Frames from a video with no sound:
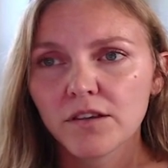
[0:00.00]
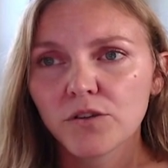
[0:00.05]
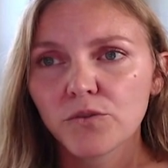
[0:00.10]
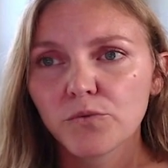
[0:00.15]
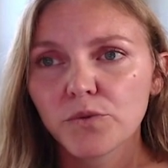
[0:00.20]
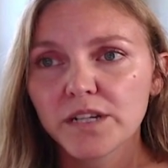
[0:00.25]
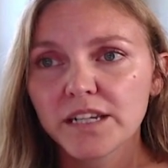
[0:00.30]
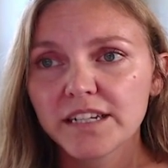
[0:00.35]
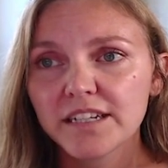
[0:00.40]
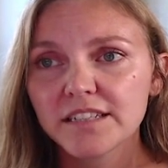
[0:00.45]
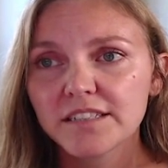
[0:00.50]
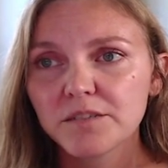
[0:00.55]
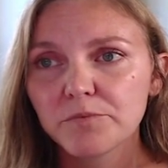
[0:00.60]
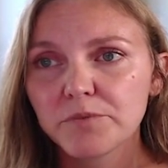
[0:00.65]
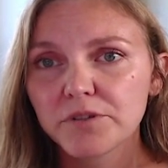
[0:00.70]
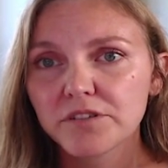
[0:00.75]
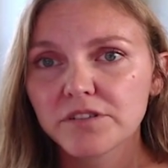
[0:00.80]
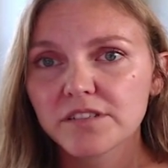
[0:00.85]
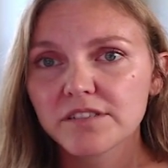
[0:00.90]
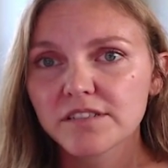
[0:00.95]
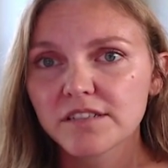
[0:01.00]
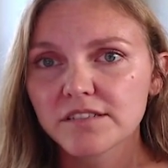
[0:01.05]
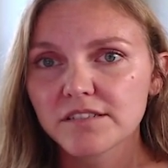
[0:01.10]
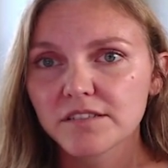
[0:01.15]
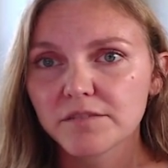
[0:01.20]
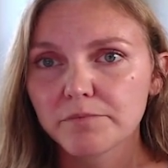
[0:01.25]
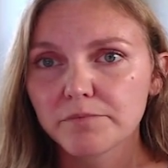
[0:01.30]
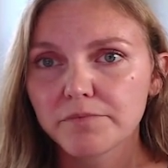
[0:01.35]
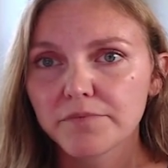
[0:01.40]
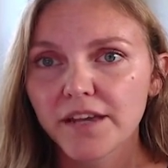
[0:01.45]
We needed to build a
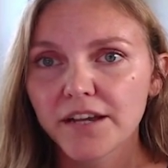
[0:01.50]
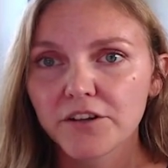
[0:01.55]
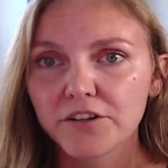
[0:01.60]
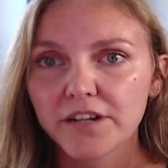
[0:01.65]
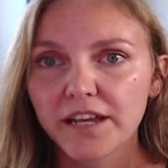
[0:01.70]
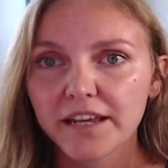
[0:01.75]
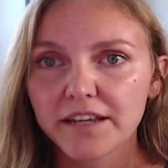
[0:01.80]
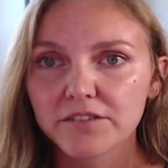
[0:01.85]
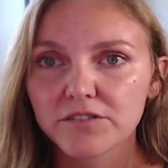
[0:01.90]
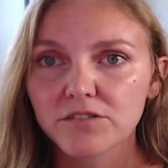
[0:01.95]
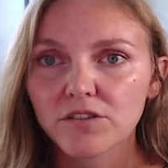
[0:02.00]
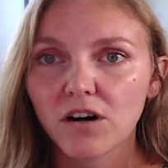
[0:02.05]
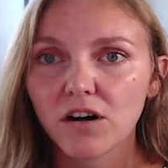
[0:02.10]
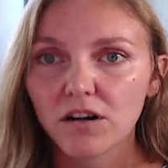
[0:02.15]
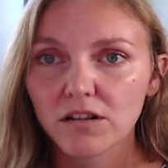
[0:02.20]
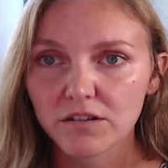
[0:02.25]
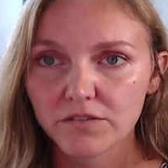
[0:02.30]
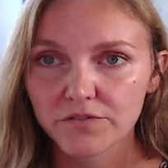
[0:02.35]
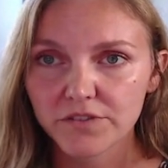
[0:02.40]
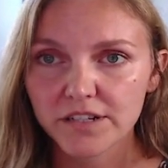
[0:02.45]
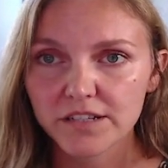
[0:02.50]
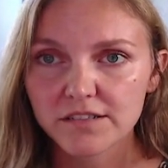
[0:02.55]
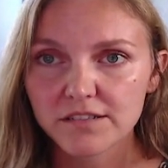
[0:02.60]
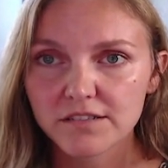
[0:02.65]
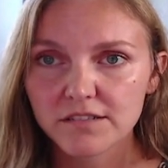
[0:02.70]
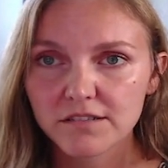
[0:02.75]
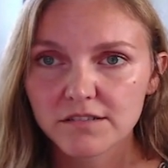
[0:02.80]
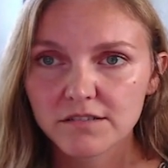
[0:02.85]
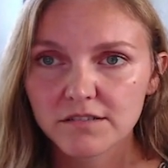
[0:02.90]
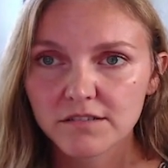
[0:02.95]
system that could handle all of
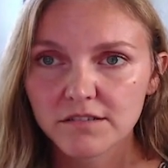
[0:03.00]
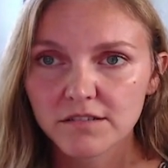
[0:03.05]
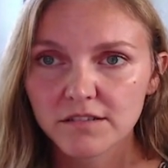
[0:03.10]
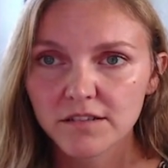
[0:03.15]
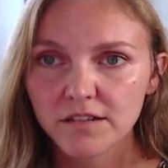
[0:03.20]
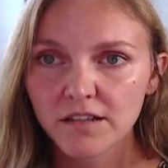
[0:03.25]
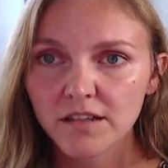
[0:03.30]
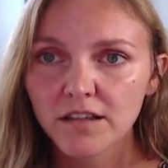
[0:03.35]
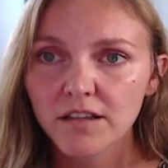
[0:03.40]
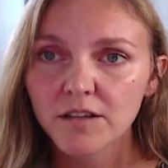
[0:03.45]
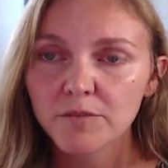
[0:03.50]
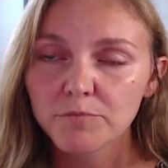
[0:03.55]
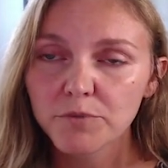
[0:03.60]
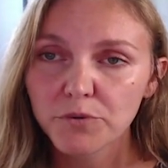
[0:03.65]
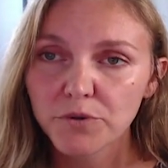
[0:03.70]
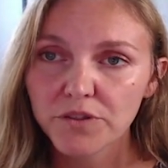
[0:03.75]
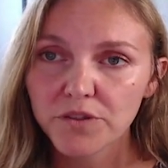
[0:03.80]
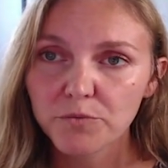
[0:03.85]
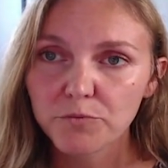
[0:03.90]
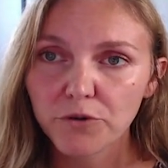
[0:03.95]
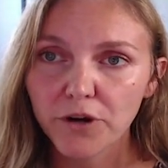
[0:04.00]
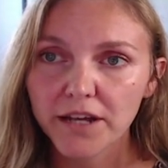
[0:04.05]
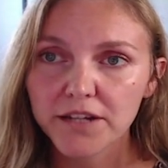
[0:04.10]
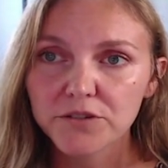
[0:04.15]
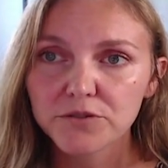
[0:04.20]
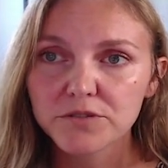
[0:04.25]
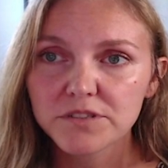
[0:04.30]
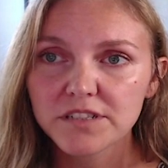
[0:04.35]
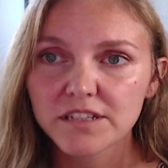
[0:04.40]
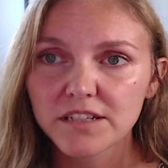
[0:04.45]
this. But with a brand
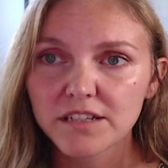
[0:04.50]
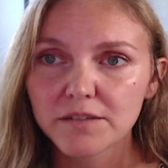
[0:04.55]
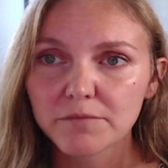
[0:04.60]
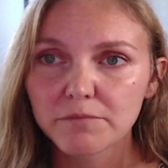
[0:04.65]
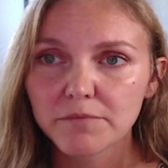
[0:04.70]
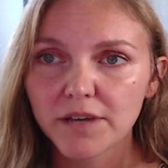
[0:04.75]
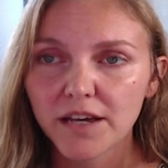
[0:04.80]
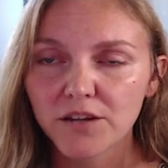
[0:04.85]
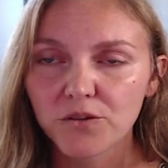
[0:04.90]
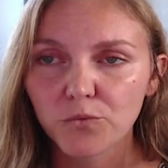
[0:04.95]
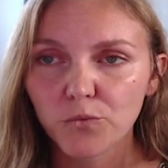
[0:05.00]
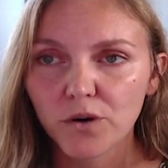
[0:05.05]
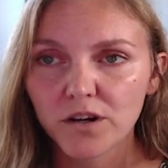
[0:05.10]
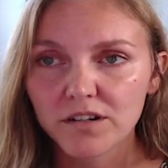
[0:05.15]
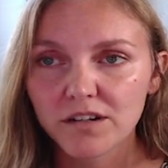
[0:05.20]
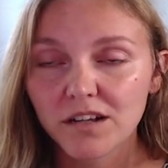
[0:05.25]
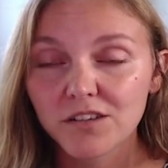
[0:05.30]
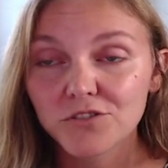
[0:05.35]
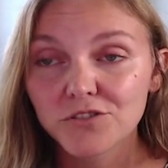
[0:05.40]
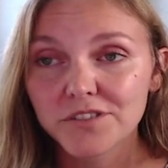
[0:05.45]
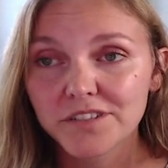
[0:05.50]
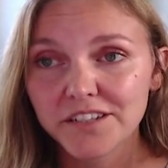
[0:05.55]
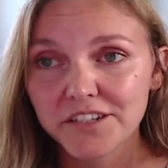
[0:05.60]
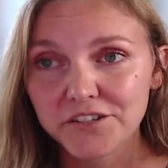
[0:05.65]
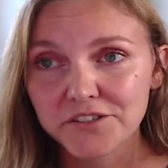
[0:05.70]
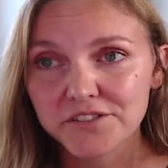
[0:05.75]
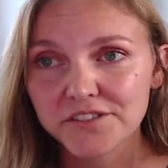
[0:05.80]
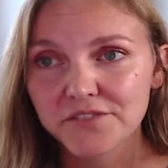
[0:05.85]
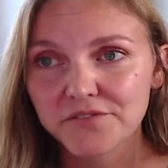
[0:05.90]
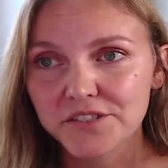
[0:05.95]
new team and 100
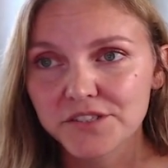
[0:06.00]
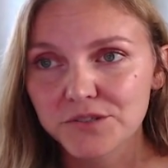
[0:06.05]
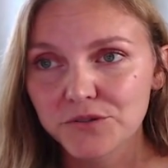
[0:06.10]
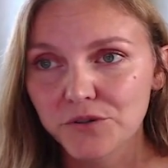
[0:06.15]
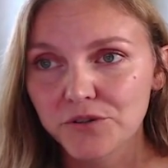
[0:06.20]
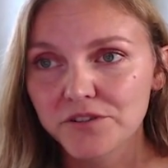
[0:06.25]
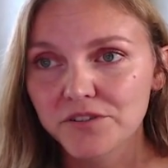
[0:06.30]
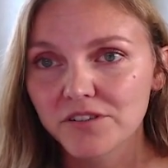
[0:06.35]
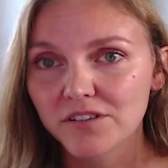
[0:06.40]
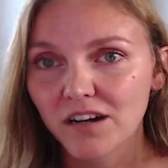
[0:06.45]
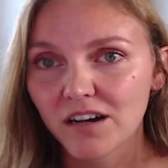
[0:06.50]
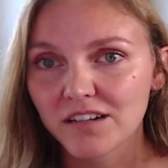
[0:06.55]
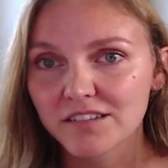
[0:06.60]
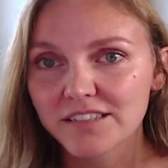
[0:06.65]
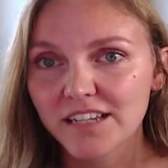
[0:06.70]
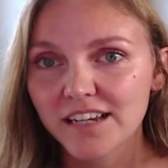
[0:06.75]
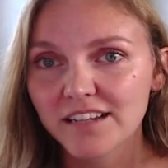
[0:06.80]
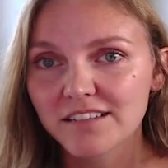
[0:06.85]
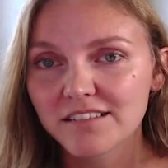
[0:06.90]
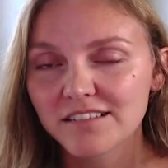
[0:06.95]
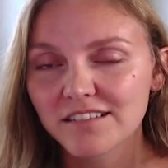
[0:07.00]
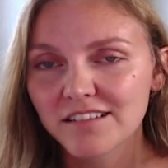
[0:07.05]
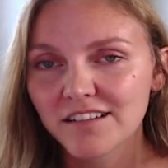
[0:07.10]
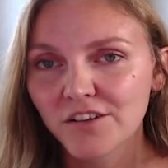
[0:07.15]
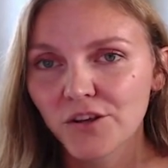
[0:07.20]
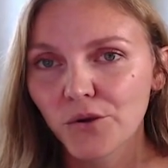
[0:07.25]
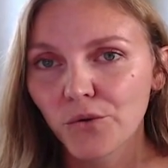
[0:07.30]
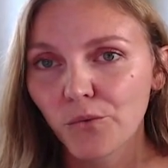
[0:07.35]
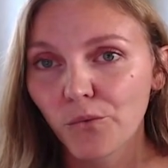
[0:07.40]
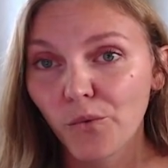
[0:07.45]
years of historical context,
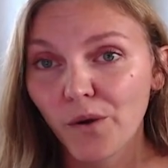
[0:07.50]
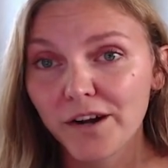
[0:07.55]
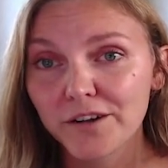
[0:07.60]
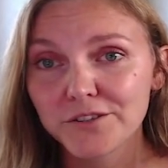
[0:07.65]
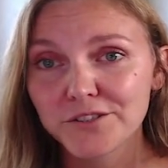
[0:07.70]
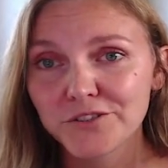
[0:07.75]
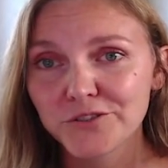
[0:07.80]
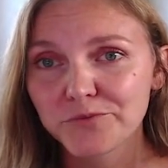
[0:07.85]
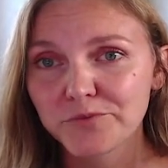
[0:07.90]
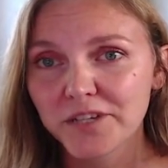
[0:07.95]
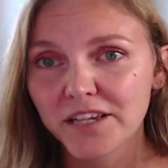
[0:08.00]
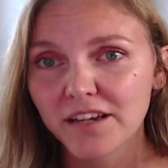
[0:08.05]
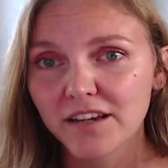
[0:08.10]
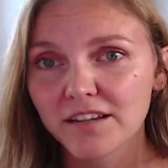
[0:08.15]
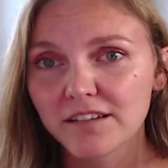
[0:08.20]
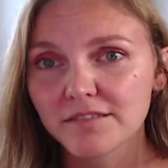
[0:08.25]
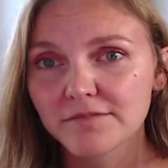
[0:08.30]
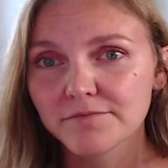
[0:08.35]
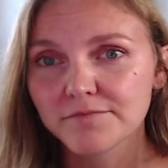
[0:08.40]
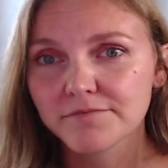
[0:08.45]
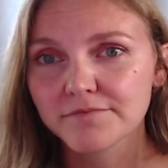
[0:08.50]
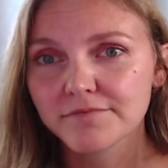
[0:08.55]
where do you begin?